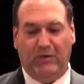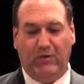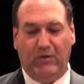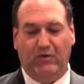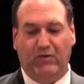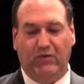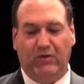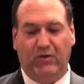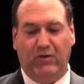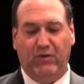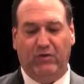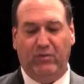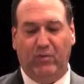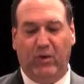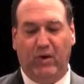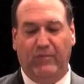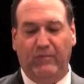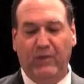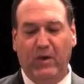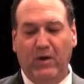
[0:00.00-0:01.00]
she's here as
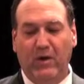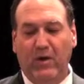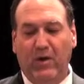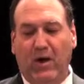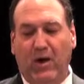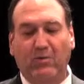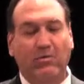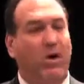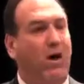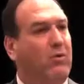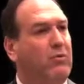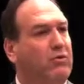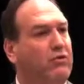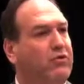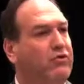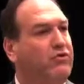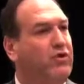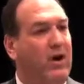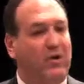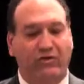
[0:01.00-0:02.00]
well. Along with
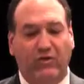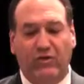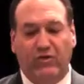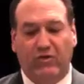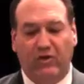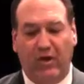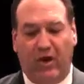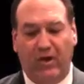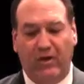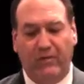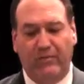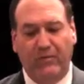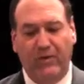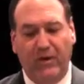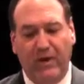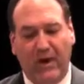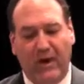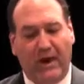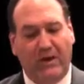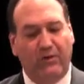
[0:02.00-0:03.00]
the judge's son
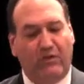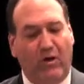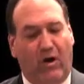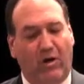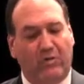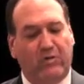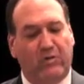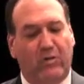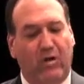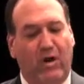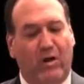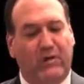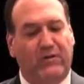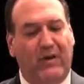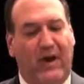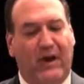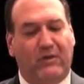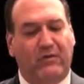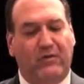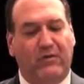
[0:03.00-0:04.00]
and daughter-in-law,
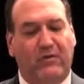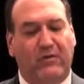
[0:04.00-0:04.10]
Dr.